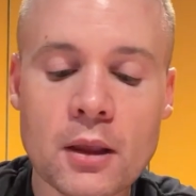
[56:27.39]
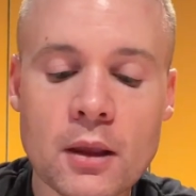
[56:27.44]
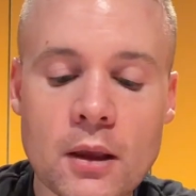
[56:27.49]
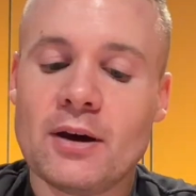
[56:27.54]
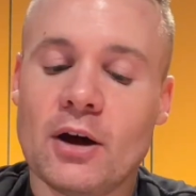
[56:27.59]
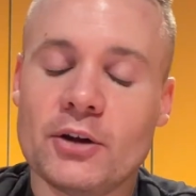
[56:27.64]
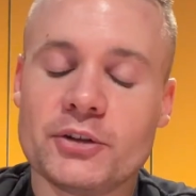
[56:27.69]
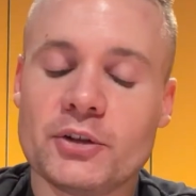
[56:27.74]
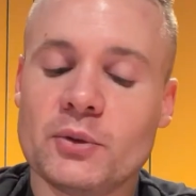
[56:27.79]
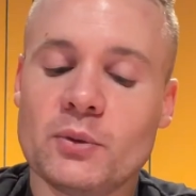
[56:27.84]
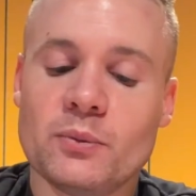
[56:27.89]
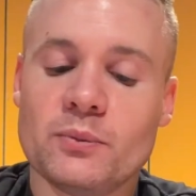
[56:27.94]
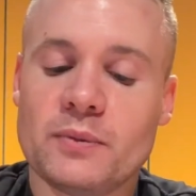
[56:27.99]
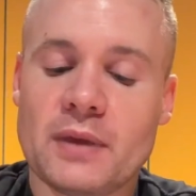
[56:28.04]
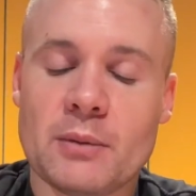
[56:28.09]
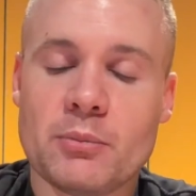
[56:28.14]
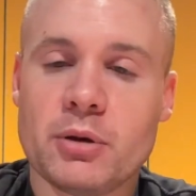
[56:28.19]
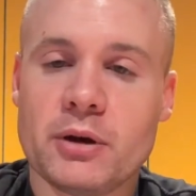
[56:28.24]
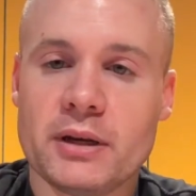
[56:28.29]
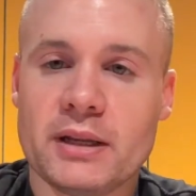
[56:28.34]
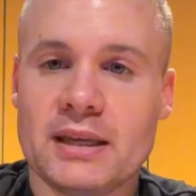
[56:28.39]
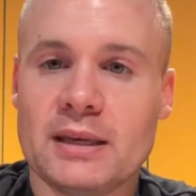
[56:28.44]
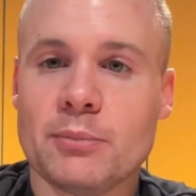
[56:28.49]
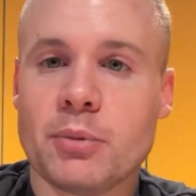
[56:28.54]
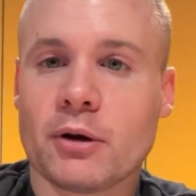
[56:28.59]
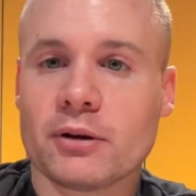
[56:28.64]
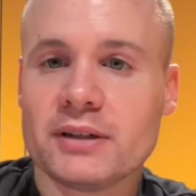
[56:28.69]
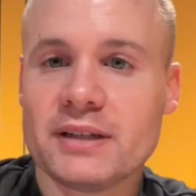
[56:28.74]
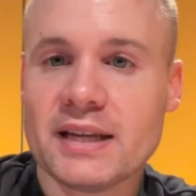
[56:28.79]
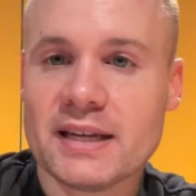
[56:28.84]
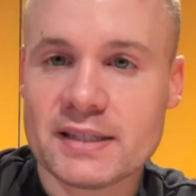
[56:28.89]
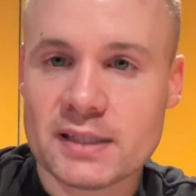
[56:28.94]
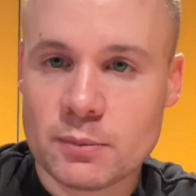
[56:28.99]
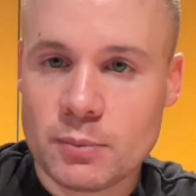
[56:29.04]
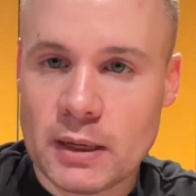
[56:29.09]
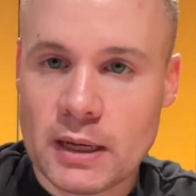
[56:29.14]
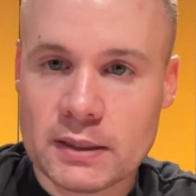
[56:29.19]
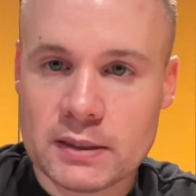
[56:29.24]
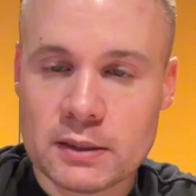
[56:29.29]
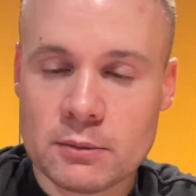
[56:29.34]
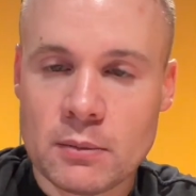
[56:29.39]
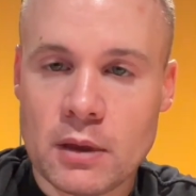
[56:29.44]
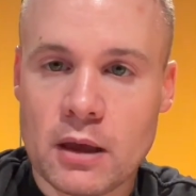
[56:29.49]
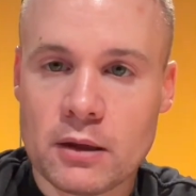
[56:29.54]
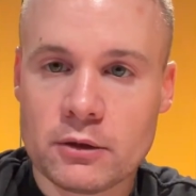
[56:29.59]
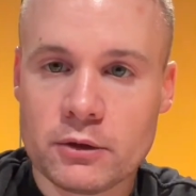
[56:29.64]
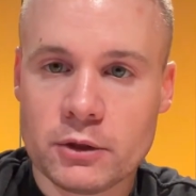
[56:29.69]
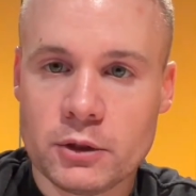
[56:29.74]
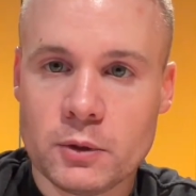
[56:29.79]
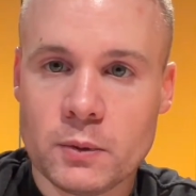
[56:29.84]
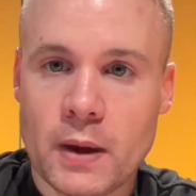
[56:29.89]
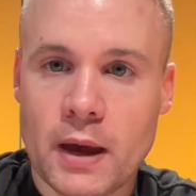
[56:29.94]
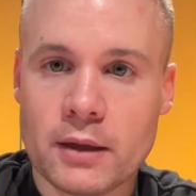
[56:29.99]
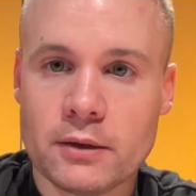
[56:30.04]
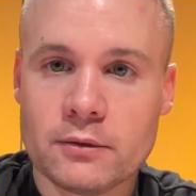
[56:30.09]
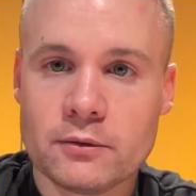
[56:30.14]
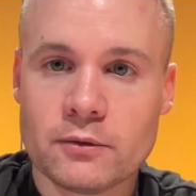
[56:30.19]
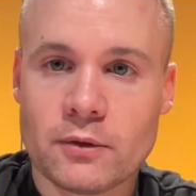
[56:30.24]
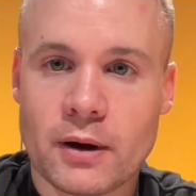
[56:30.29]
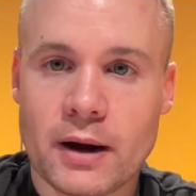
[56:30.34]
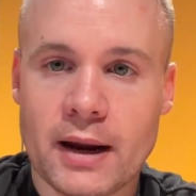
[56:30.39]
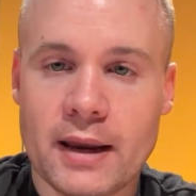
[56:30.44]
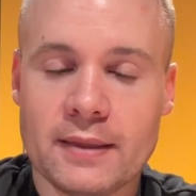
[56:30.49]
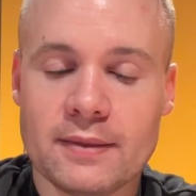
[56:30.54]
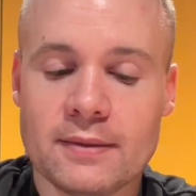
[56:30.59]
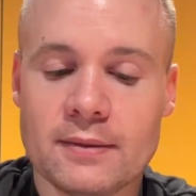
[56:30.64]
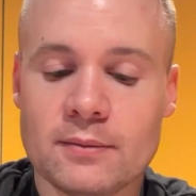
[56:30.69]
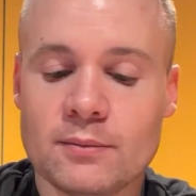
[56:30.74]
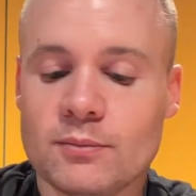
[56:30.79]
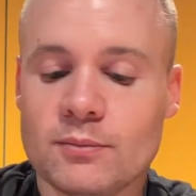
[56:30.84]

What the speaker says: Also, he participates in Model UN, right?